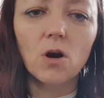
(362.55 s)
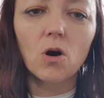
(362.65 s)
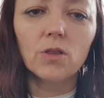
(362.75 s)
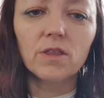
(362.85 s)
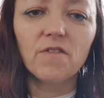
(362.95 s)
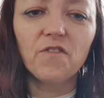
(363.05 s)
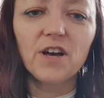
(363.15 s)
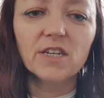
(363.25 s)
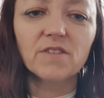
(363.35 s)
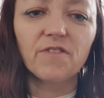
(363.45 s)
on the
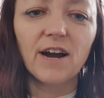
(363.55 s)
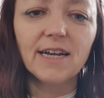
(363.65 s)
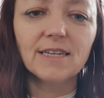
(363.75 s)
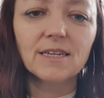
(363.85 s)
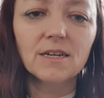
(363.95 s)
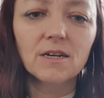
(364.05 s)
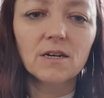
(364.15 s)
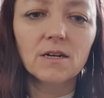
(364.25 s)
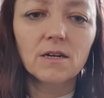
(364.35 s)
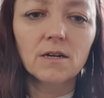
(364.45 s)
1st fret
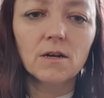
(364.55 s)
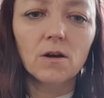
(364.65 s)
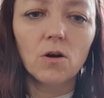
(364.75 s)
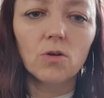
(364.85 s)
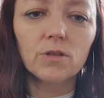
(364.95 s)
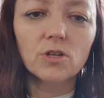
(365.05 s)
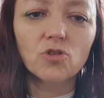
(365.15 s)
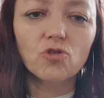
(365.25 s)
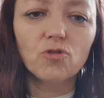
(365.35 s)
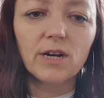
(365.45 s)
on the
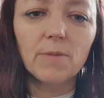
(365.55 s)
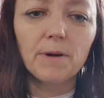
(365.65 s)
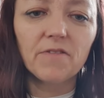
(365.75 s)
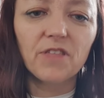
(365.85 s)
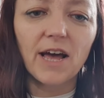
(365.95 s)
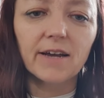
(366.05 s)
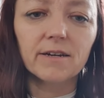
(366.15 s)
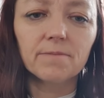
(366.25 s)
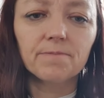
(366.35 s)
string above that.